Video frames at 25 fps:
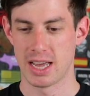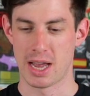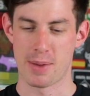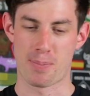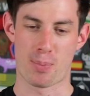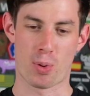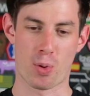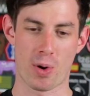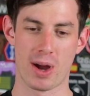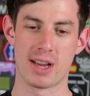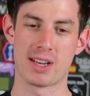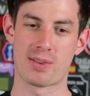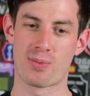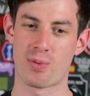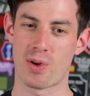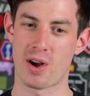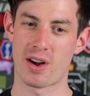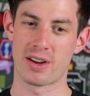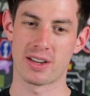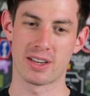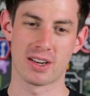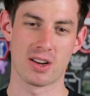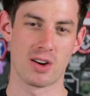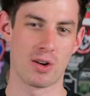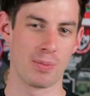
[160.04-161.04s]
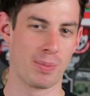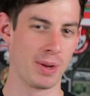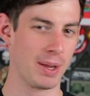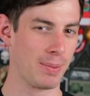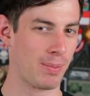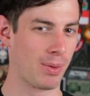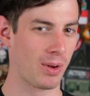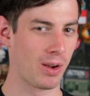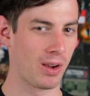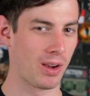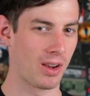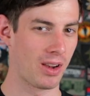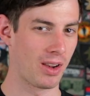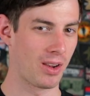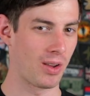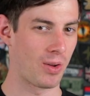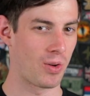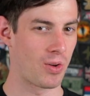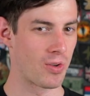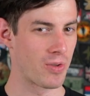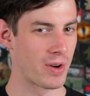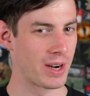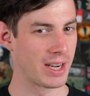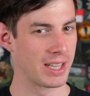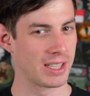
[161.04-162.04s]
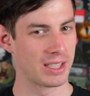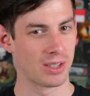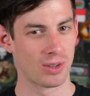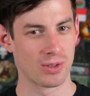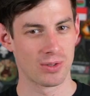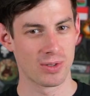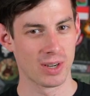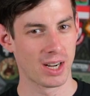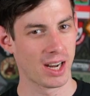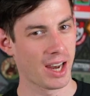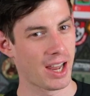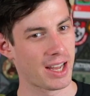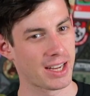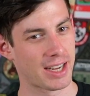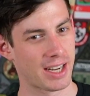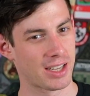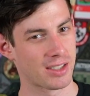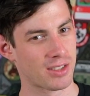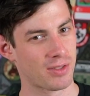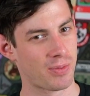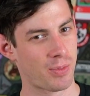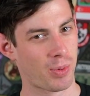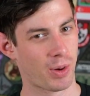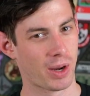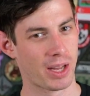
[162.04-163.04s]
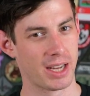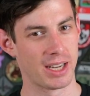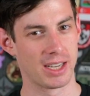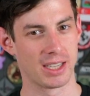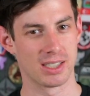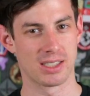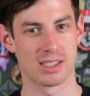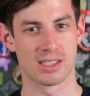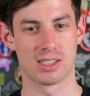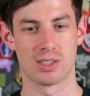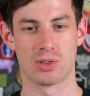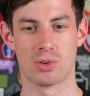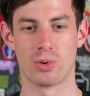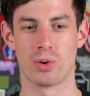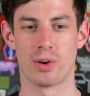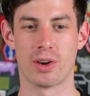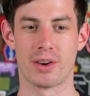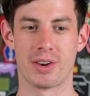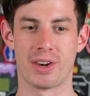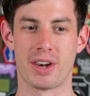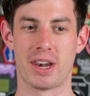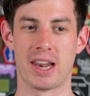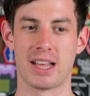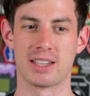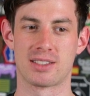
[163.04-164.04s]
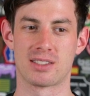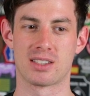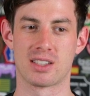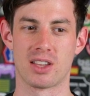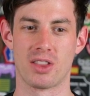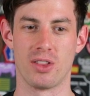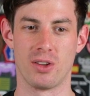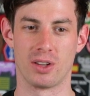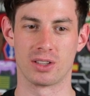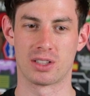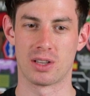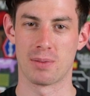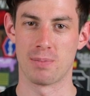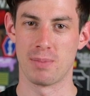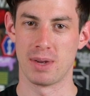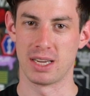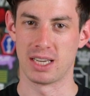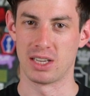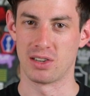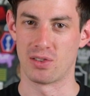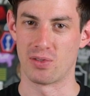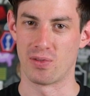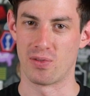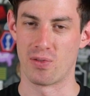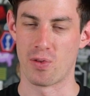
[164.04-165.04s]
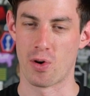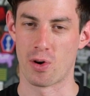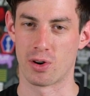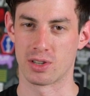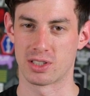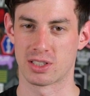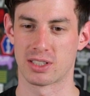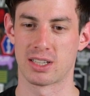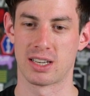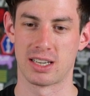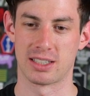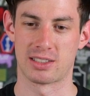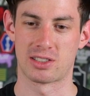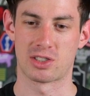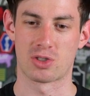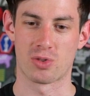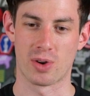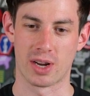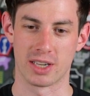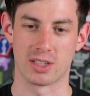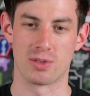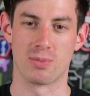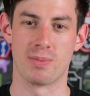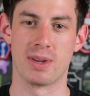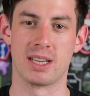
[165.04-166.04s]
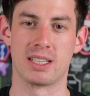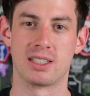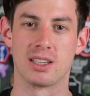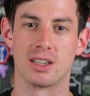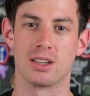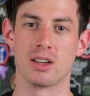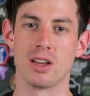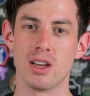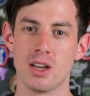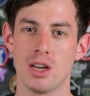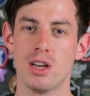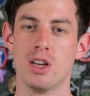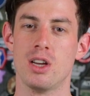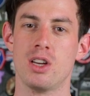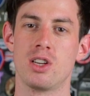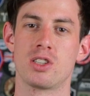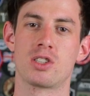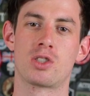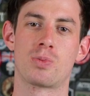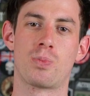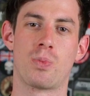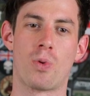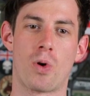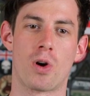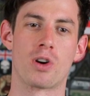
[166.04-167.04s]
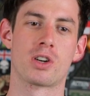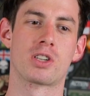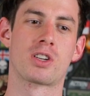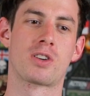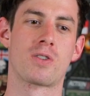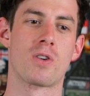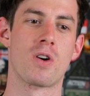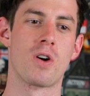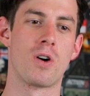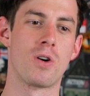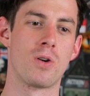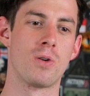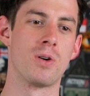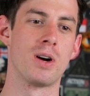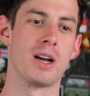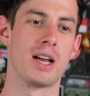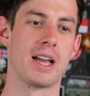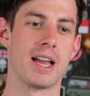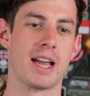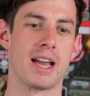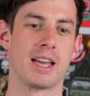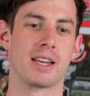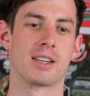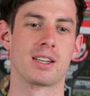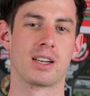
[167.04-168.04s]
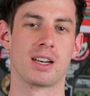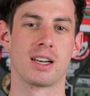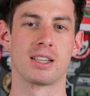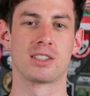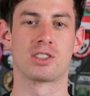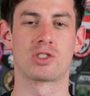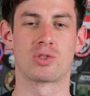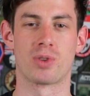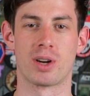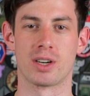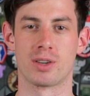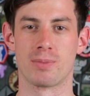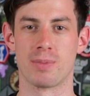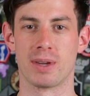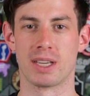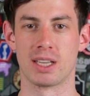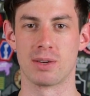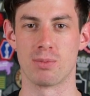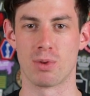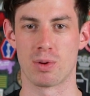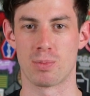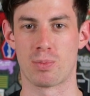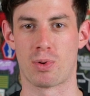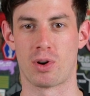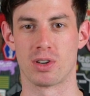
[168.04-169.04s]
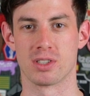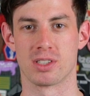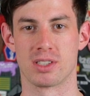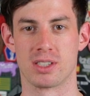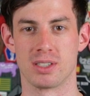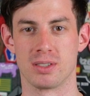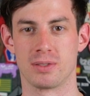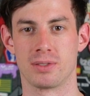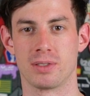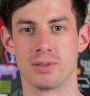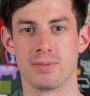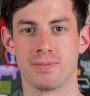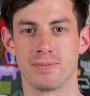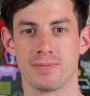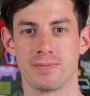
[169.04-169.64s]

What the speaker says: a point where, people already don't really like airsoft players, so let's not make it worse. Let's try to make the sport grow, and let's try to make it more positive.